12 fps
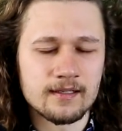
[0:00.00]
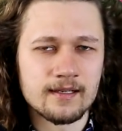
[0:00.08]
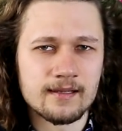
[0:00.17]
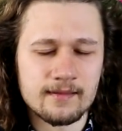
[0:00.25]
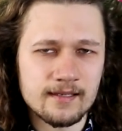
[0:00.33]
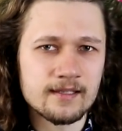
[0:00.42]

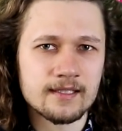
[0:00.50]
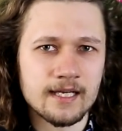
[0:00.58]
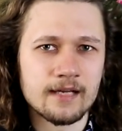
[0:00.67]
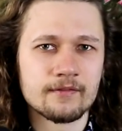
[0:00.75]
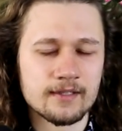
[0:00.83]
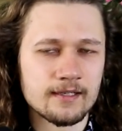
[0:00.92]
I think I
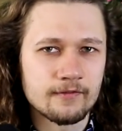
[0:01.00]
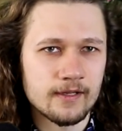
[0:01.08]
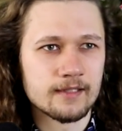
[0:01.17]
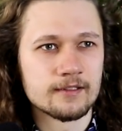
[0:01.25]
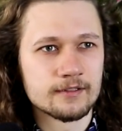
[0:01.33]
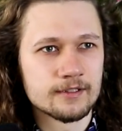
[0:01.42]
have enough
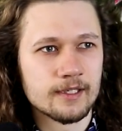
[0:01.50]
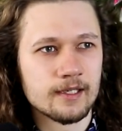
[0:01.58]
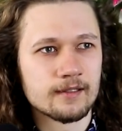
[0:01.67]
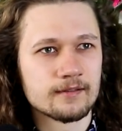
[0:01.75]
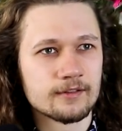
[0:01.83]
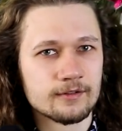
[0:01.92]

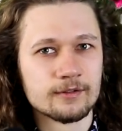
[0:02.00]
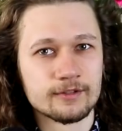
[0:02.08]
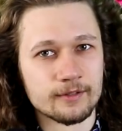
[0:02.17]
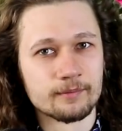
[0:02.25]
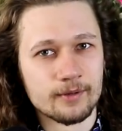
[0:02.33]
energy to do some